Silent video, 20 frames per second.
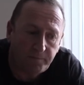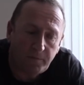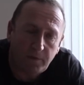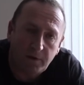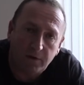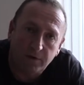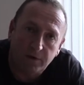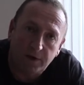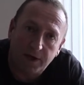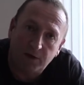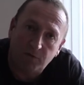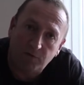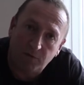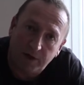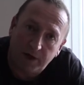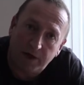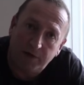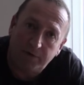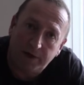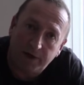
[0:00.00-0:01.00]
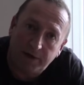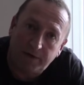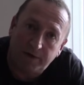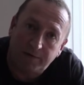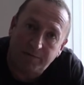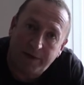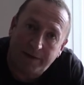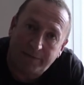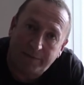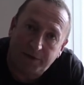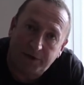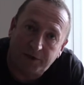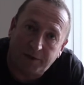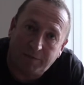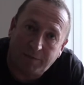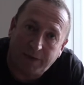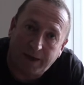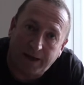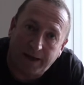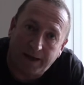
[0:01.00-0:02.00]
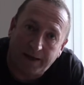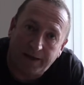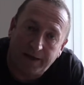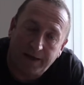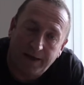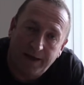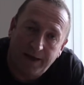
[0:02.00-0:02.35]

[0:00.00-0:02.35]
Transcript: you get a really, really good membership pack.